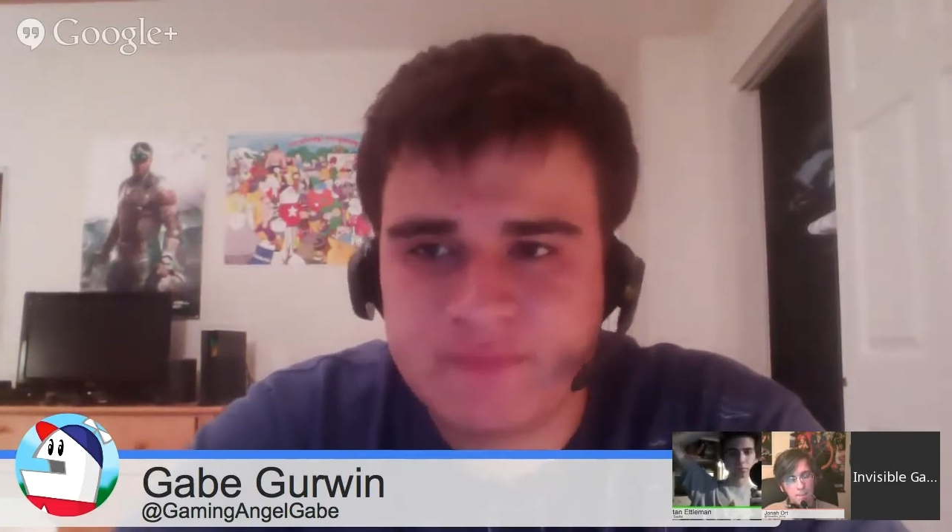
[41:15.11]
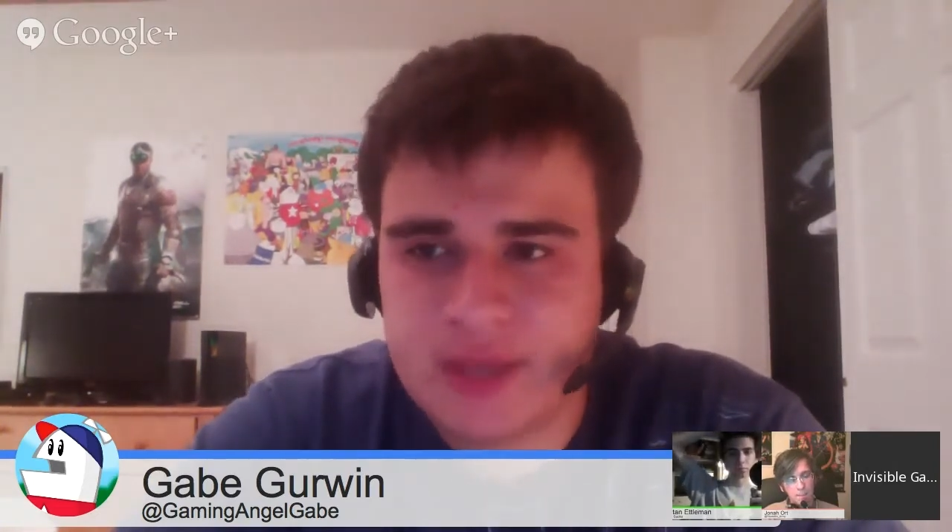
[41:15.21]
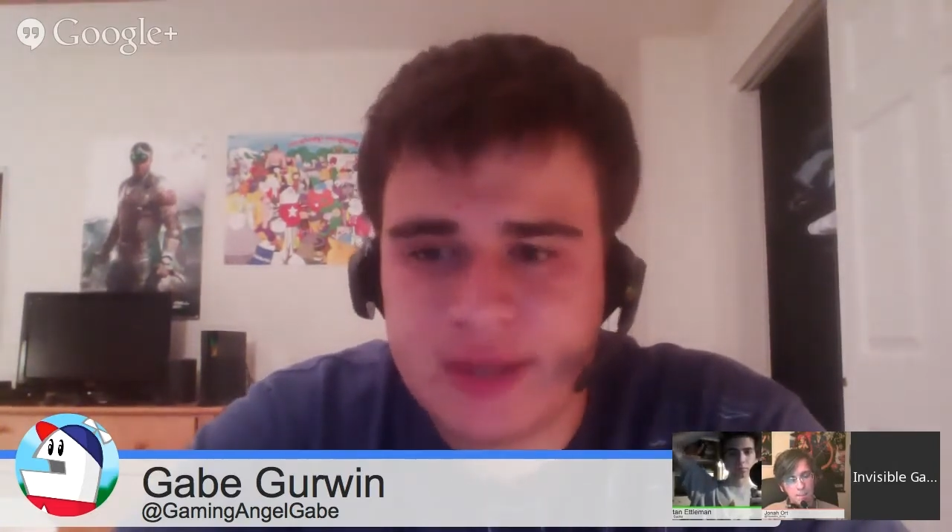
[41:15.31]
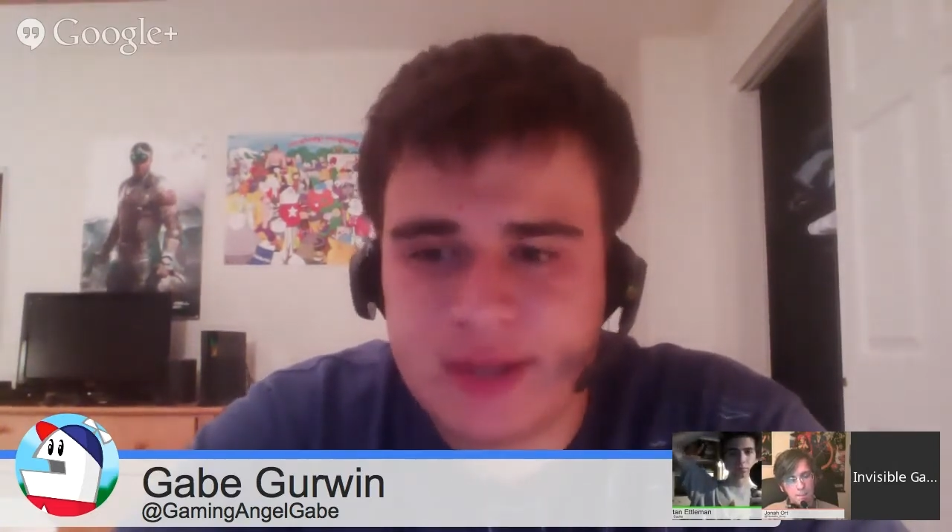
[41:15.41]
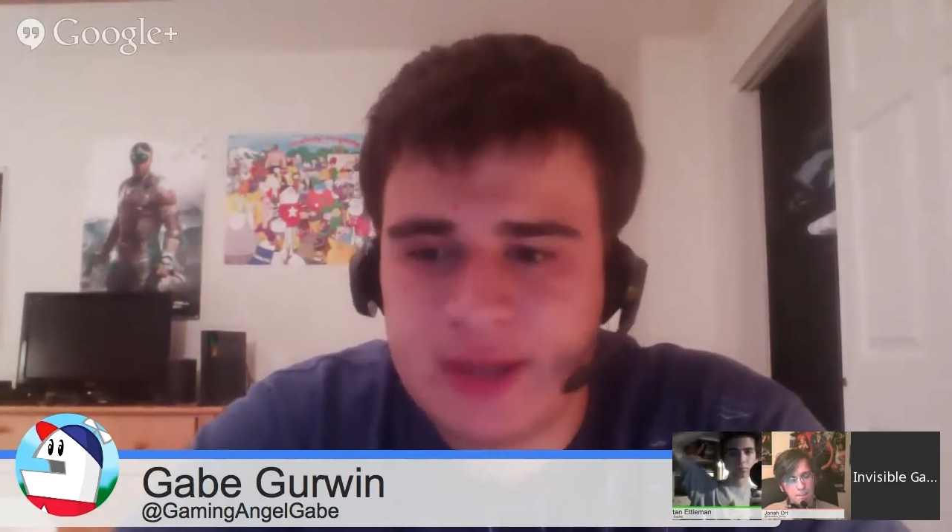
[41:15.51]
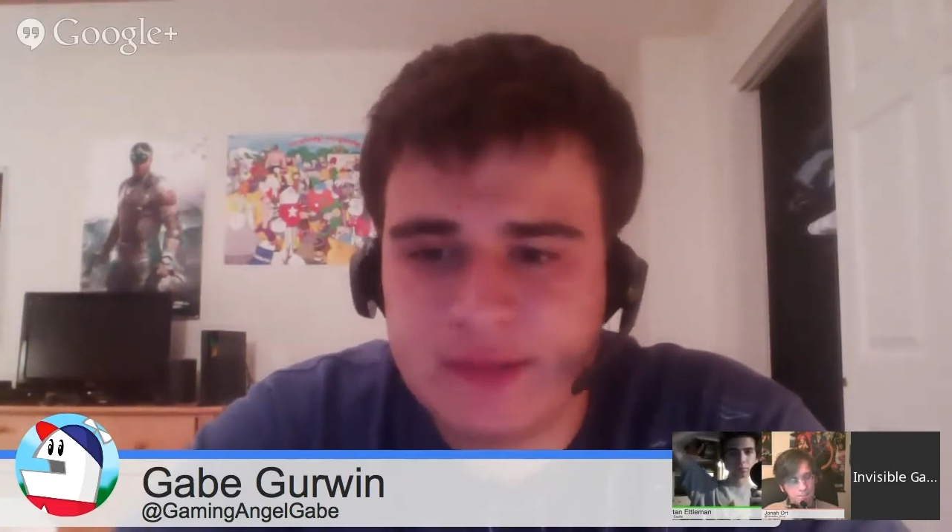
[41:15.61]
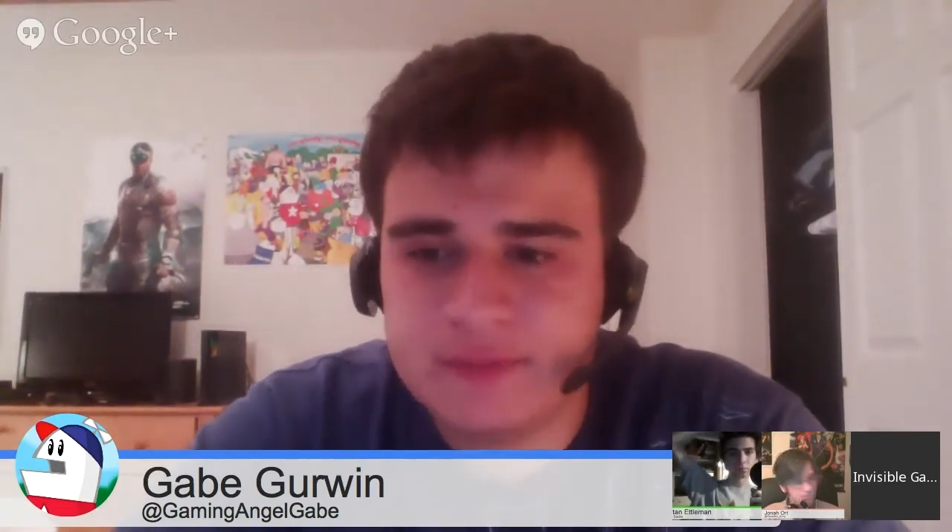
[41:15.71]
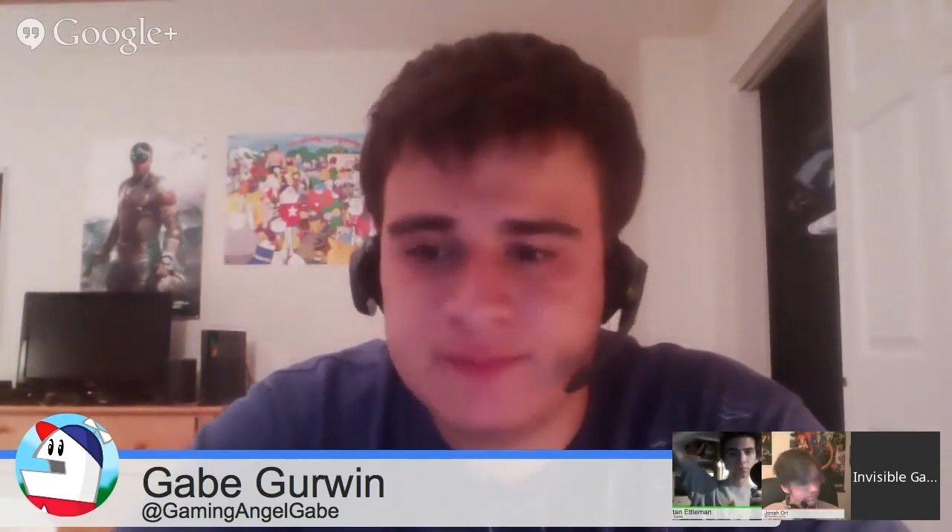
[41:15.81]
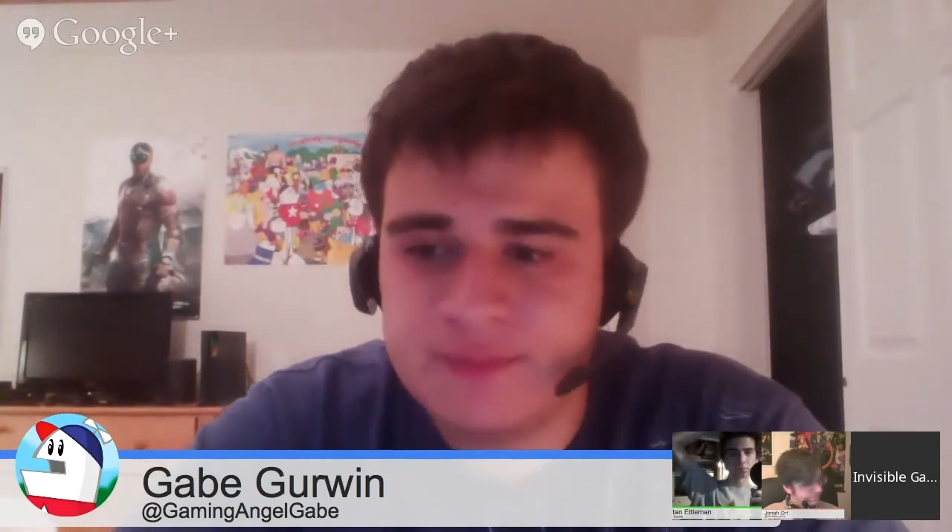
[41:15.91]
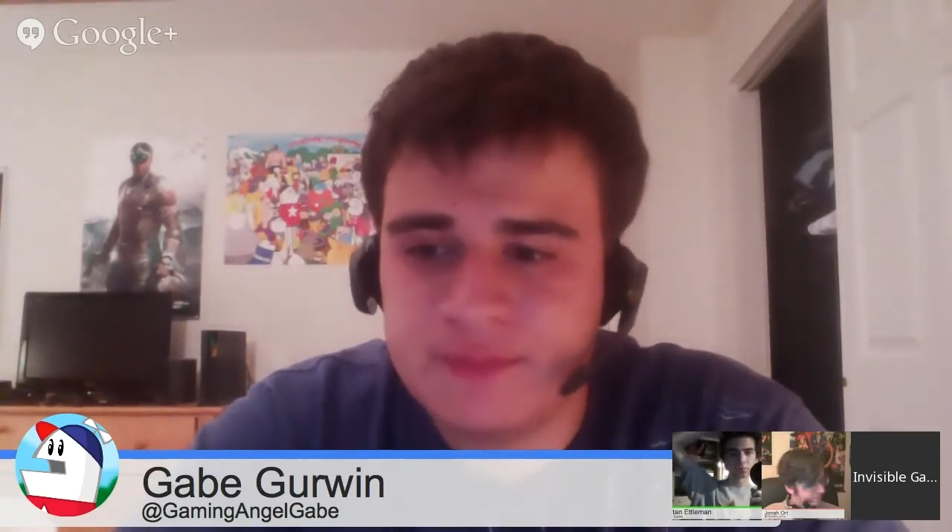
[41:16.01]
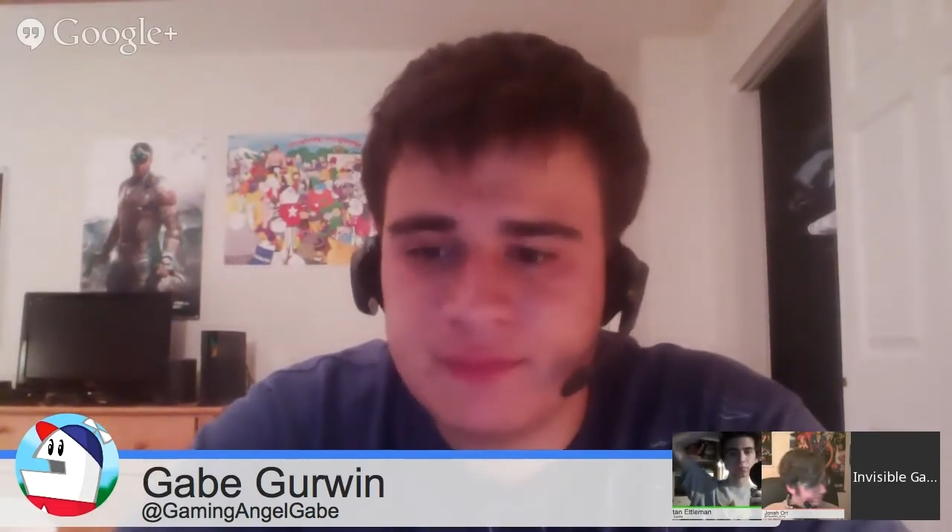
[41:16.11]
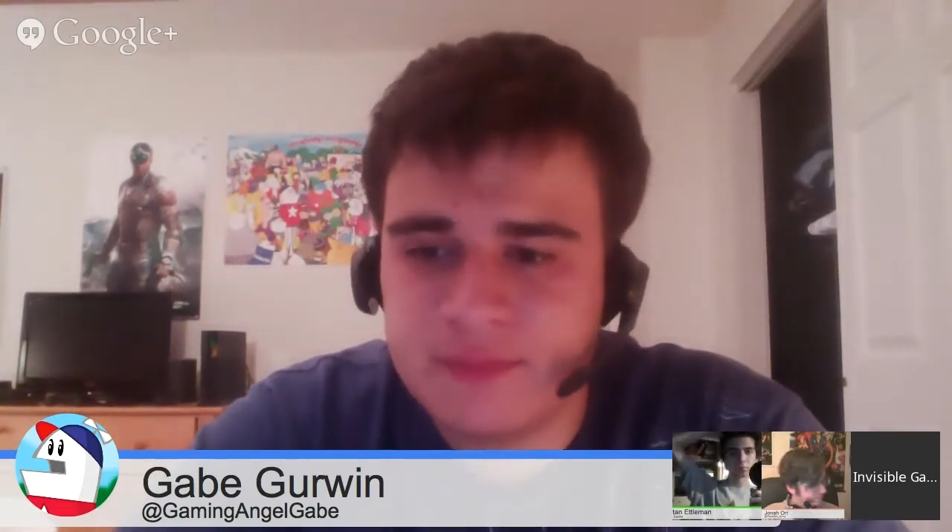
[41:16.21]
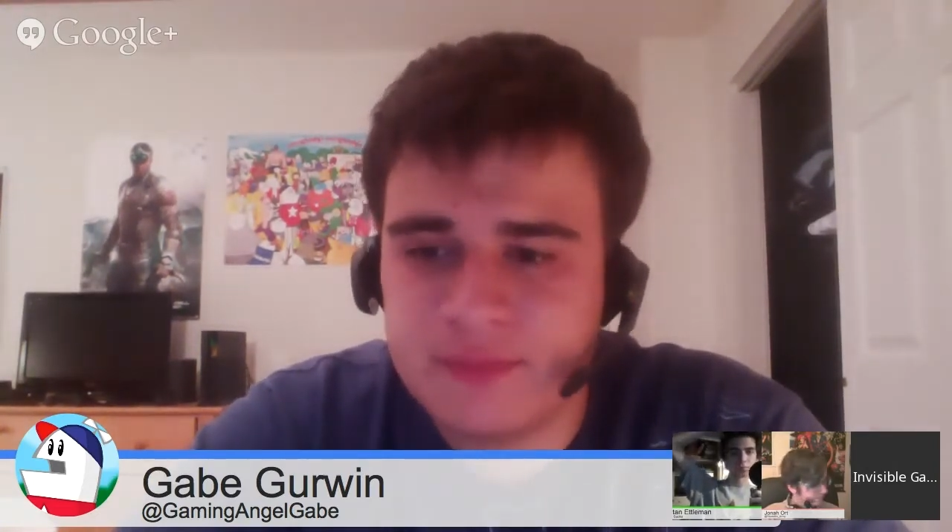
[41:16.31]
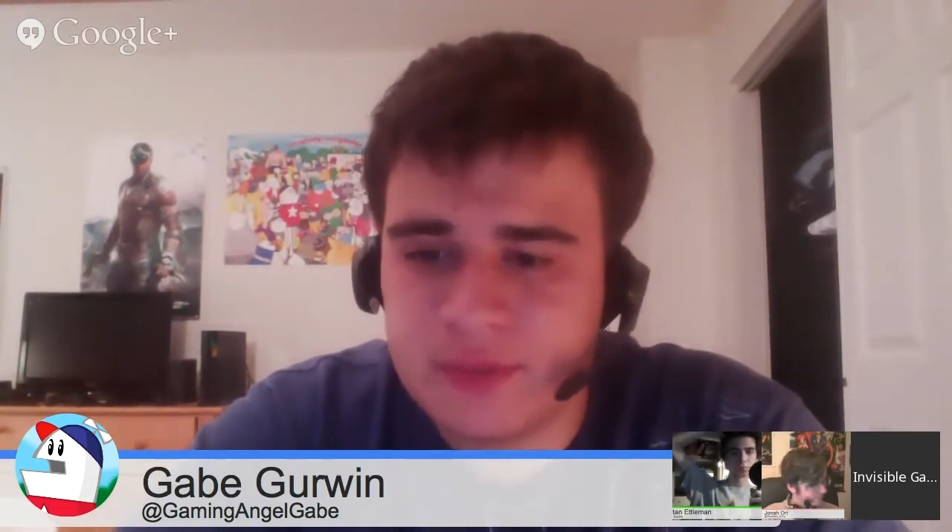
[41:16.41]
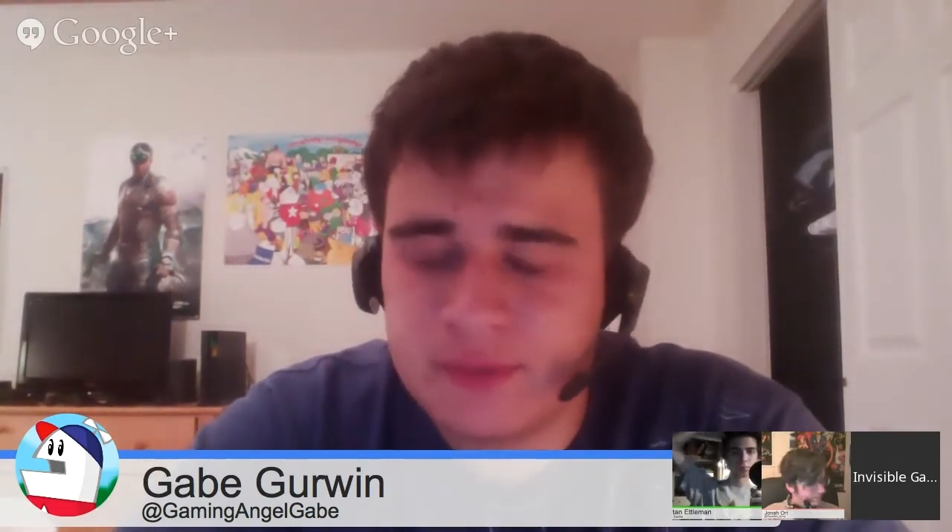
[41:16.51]
And yeah,
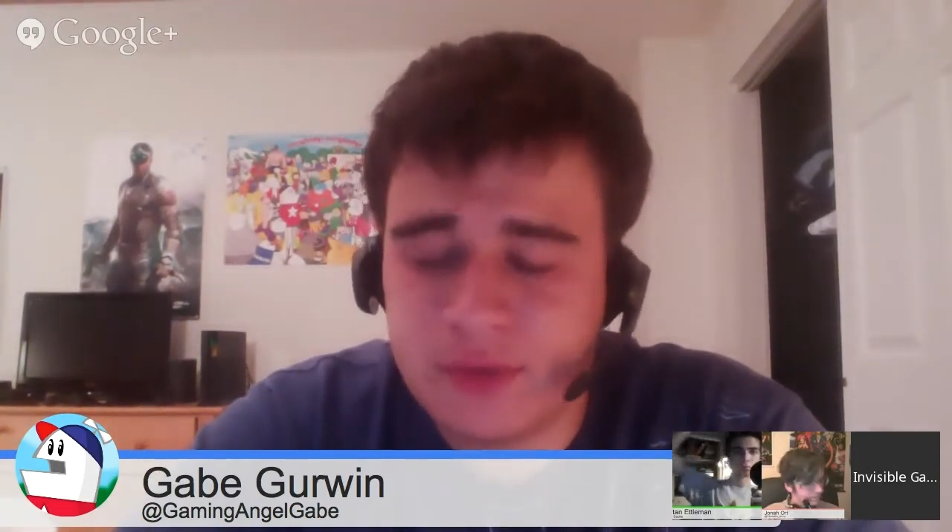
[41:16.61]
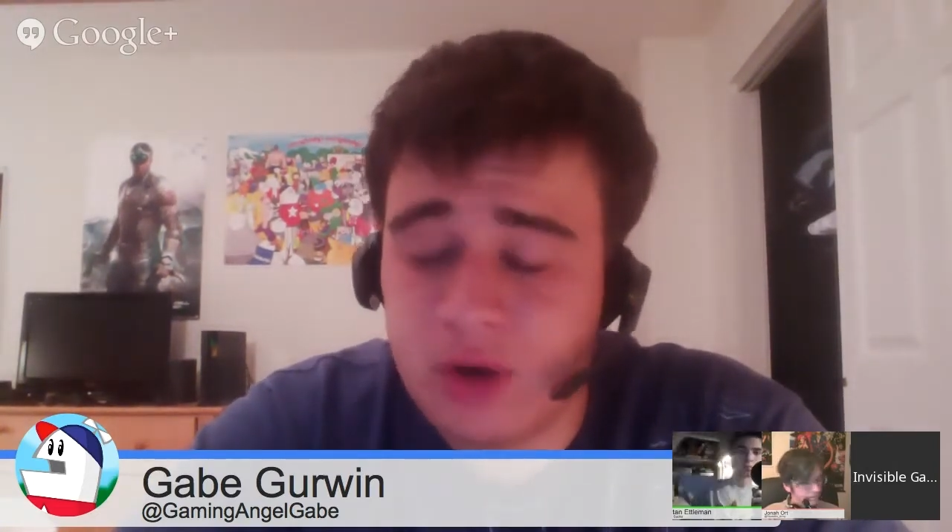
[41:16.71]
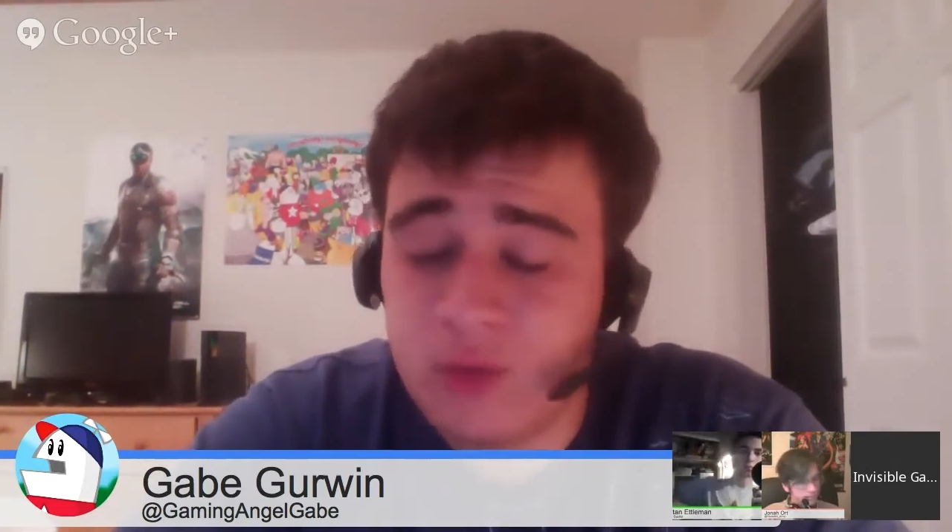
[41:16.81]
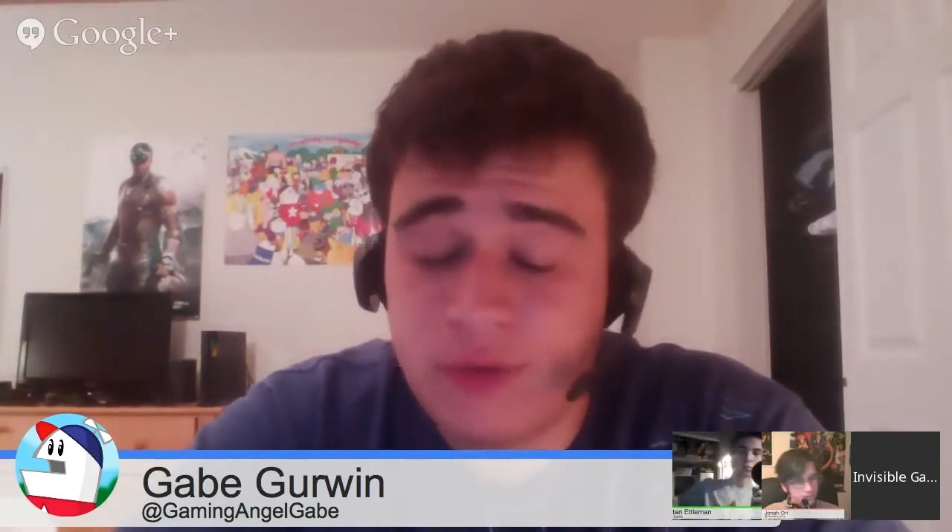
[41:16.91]
Garden